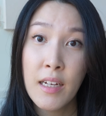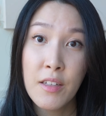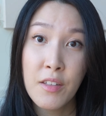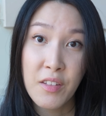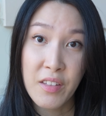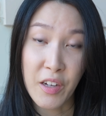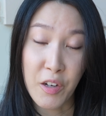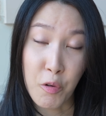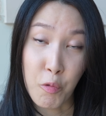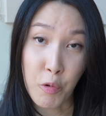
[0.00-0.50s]

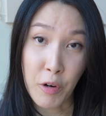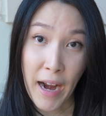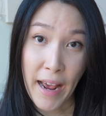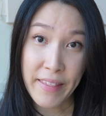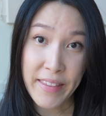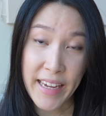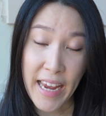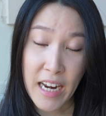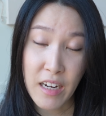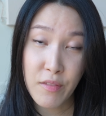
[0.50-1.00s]
So we're at
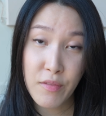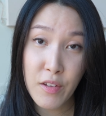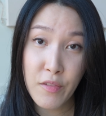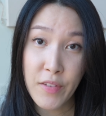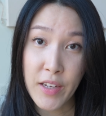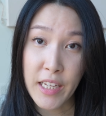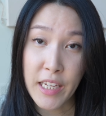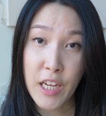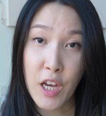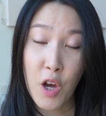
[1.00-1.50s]
the end of the
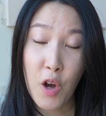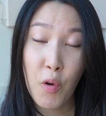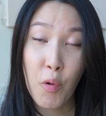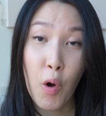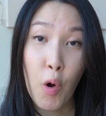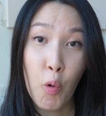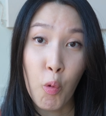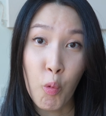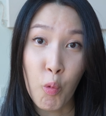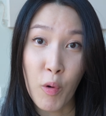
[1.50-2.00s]
video.
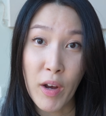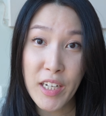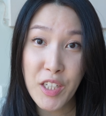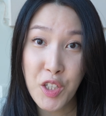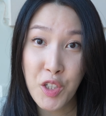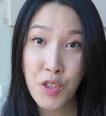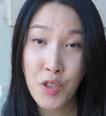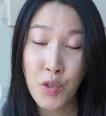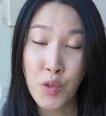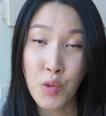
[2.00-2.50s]

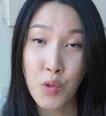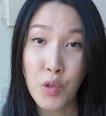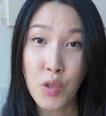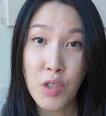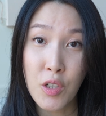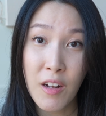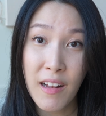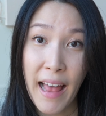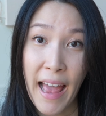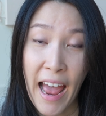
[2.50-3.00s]
Which
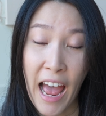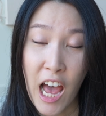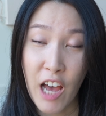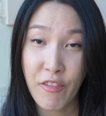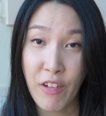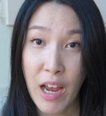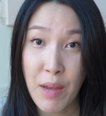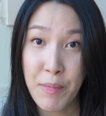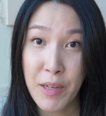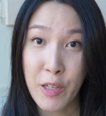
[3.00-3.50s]
tool have
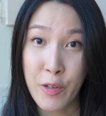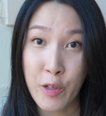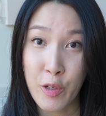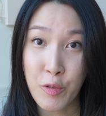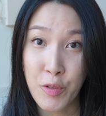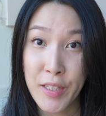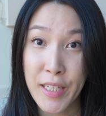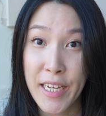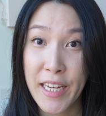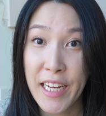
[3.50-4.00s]
I been
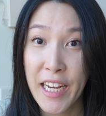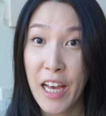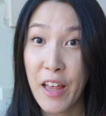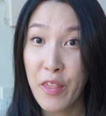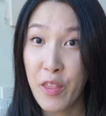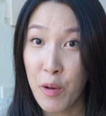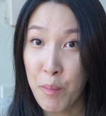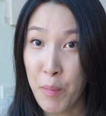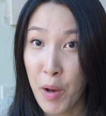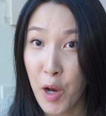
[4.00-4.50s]
using
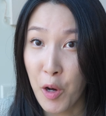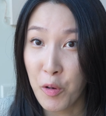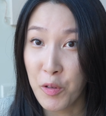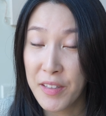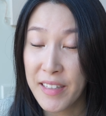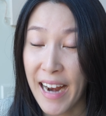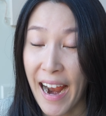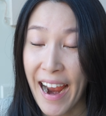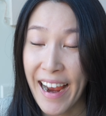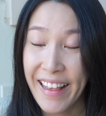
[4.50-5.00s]
the
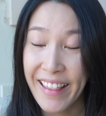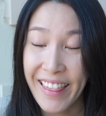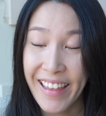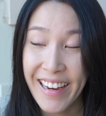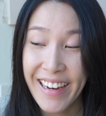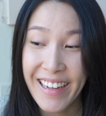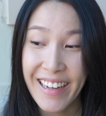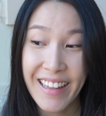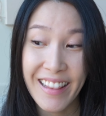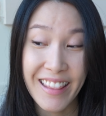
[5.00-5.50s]
most? I
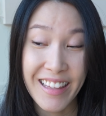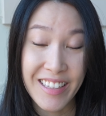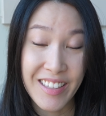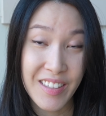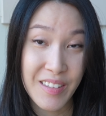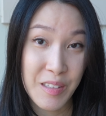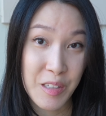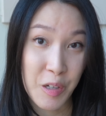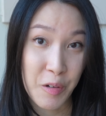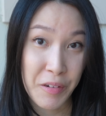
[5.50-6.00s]
think this
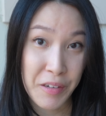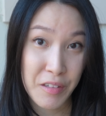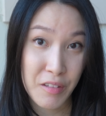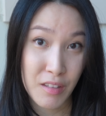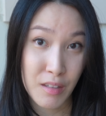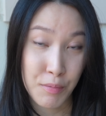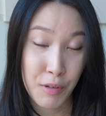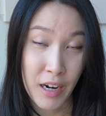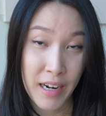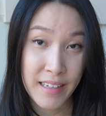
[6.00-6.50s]
is going to
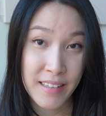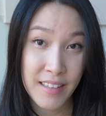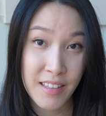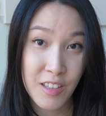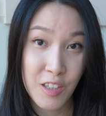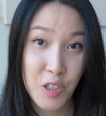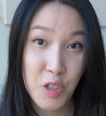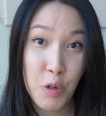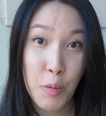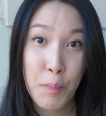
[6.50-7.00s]
surprise
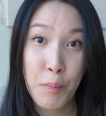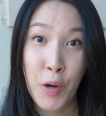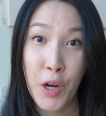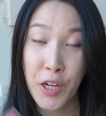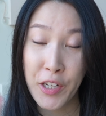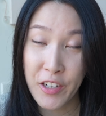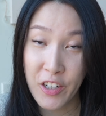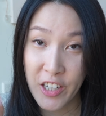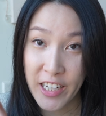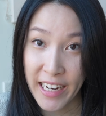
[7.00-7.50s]
you. Put
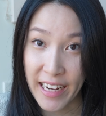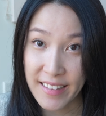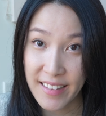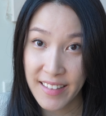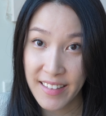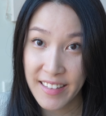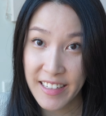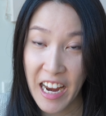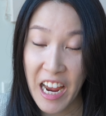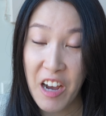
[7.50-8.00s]
your
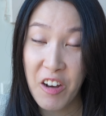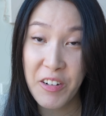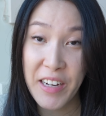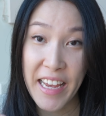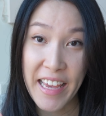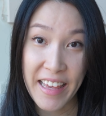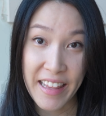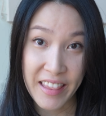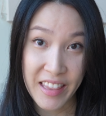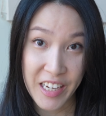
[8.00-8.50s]
guesses down
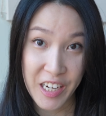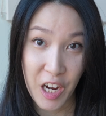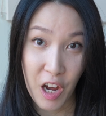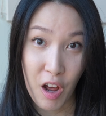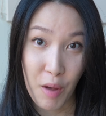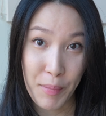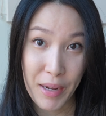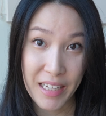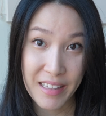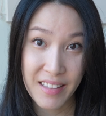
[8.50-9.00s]
in the
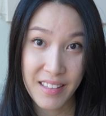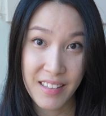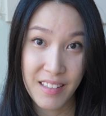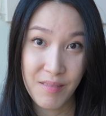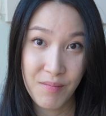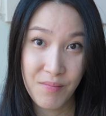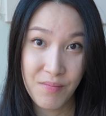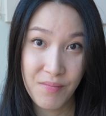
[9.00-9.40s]
comments.